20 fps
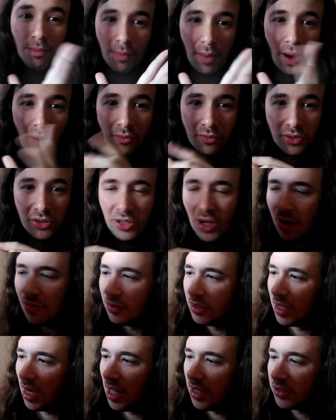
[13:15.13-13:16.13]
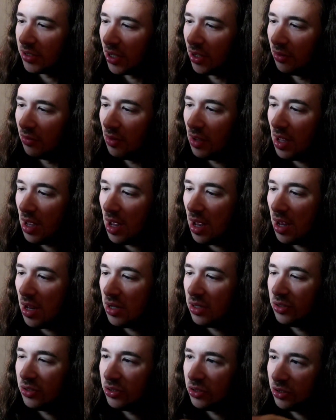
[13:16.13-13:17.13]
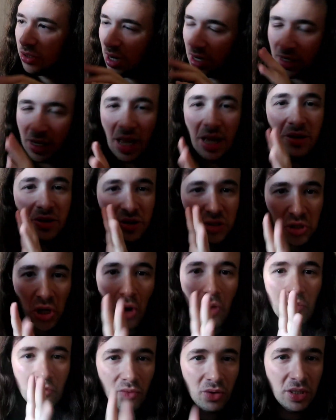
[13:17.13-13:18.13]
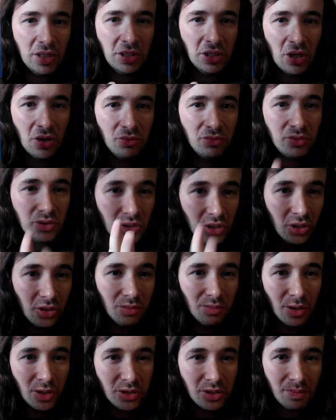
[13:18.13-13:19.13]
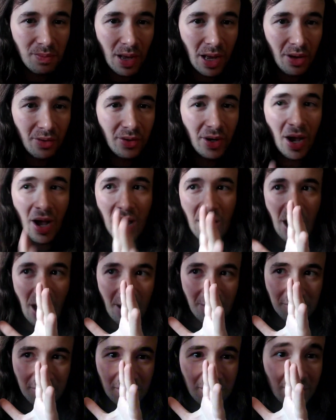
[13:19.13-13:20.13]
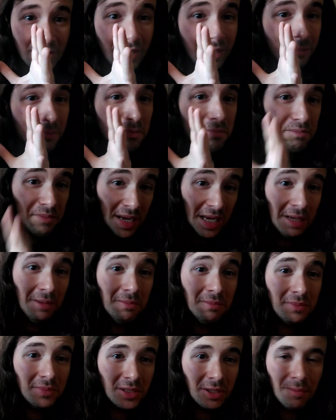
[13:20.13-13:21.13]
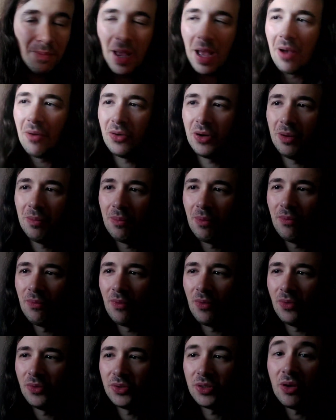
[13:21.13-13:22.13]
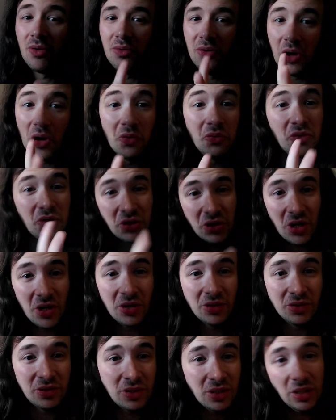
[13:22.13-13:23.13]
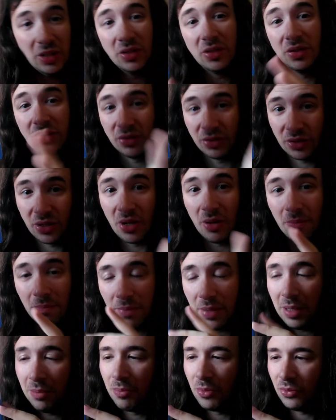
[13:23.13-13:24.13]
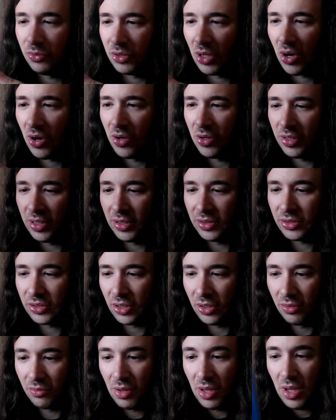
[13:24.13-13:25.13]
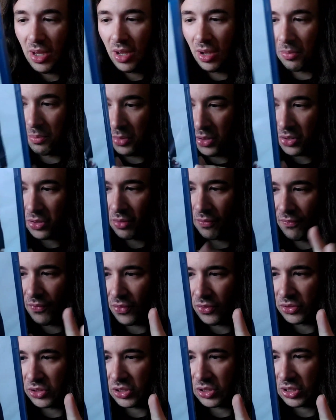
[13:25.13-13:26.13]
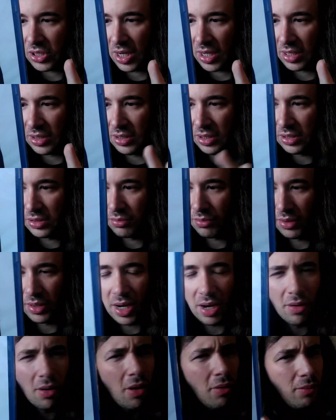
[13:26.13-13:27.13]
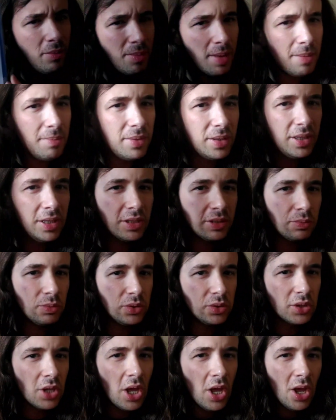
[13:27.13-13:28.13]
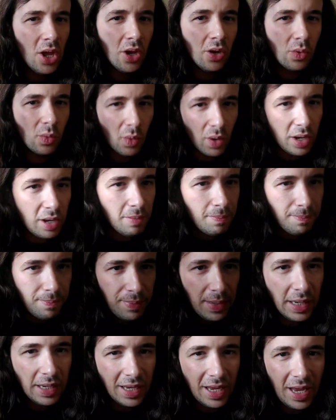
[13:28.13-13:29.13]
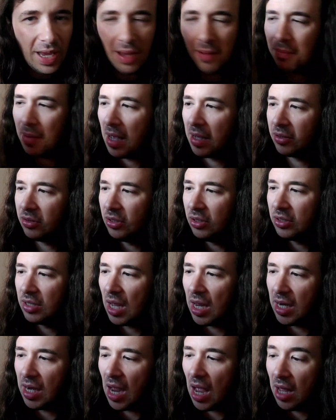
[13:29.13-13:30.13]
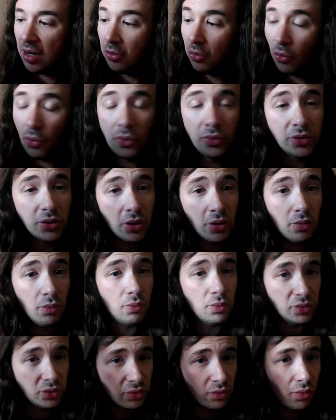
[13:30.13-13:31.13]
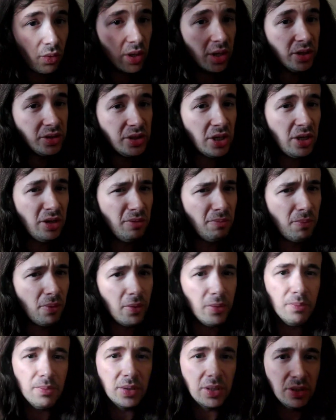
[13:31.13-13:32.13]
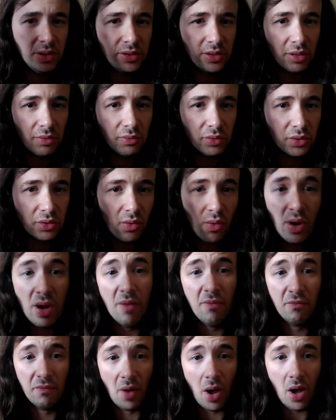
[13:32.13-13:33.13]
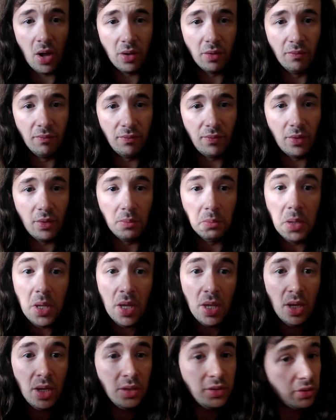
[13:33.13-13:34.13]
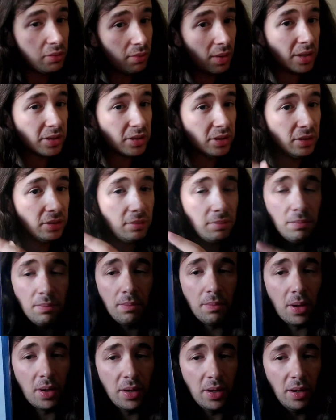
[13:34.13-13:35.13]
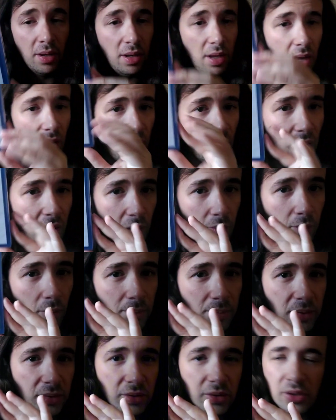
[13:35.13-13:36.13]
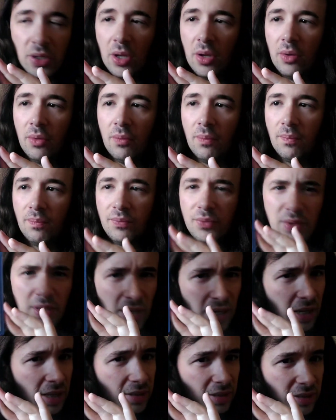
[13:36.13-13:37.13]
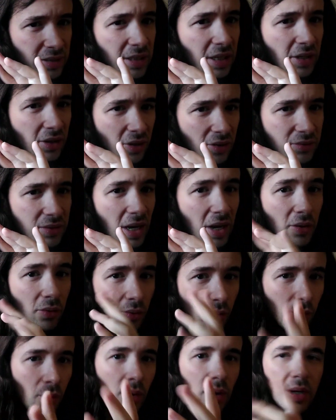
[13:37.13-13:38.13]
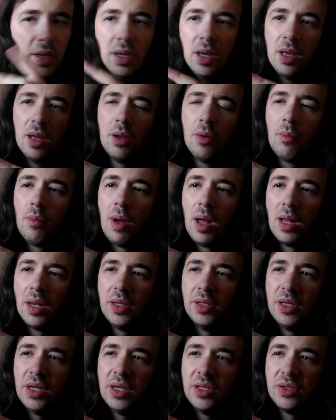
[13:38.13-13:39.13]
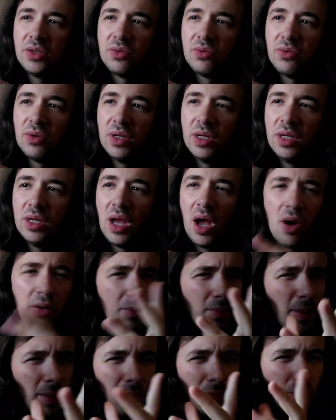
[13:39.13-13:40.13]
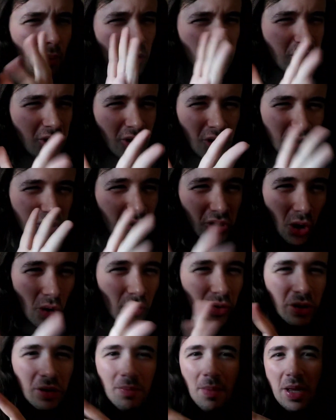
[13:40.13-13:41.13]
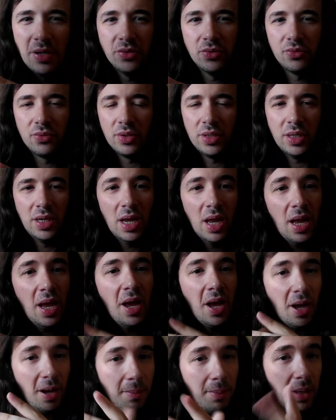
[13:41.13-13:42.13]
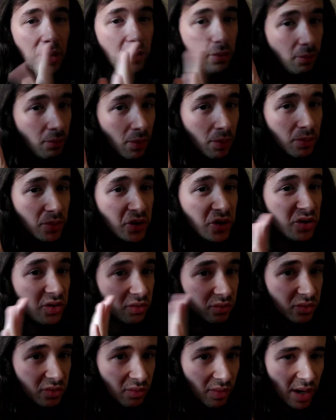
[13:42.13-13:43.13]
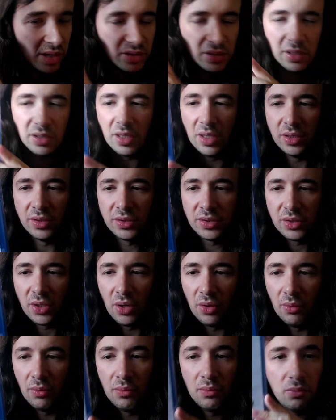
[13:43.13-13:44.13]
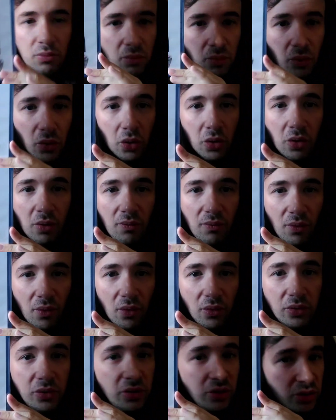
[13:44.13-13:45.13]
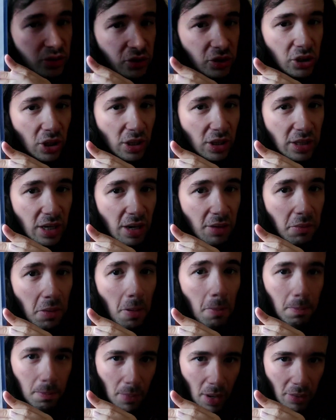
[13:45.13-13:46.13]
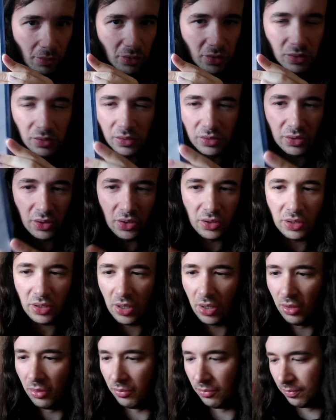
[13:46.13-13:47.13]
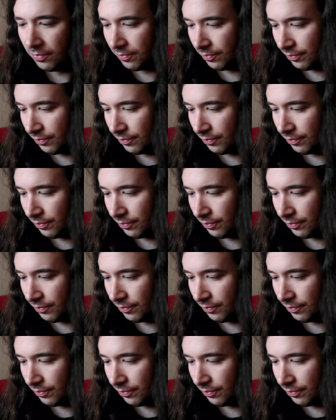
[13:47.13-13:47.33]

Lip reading: barring Jared Leto. Again, don't really know too much about it. I have seen memes about it before, so know certain scenes and certain people die in it, so I'm looking forward to checking this one out. I remember this was quite a big hit back in the day, and also was quite a turning point because it was quite a violent film directed by a woman, so, and it did go down quite well in history. I remember watching a documentary about the woman who directed this, so looking forward to checking out American Psycho.